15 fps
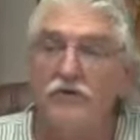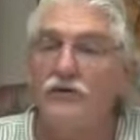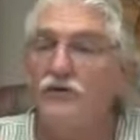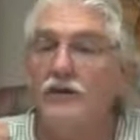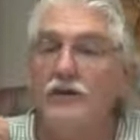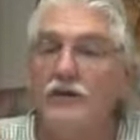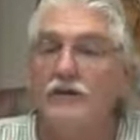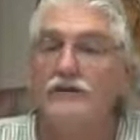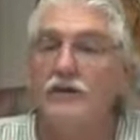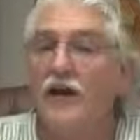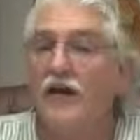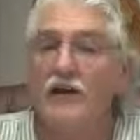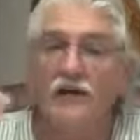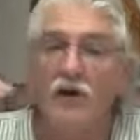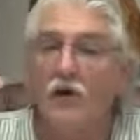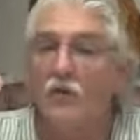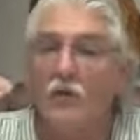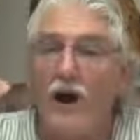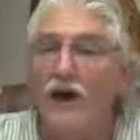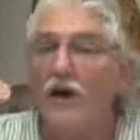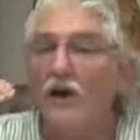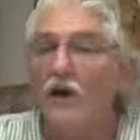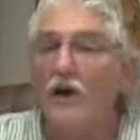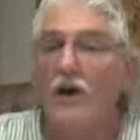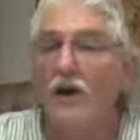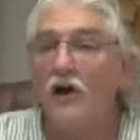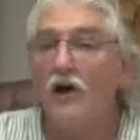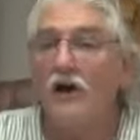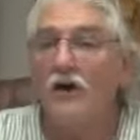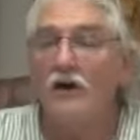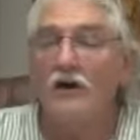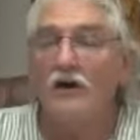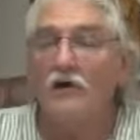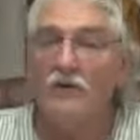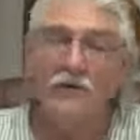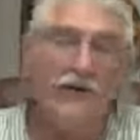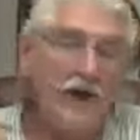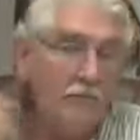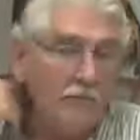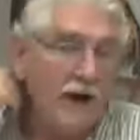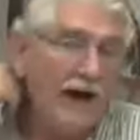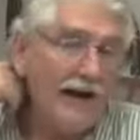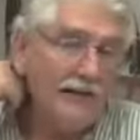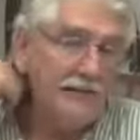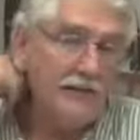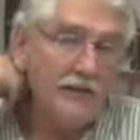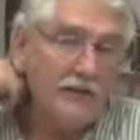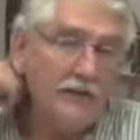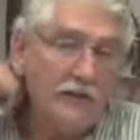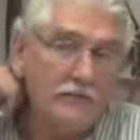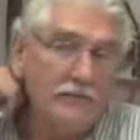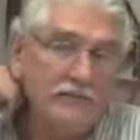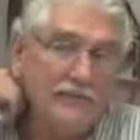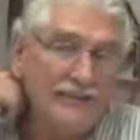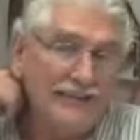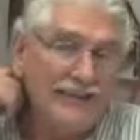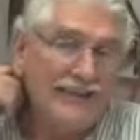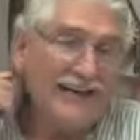you can get that and go right along without buying the herbs.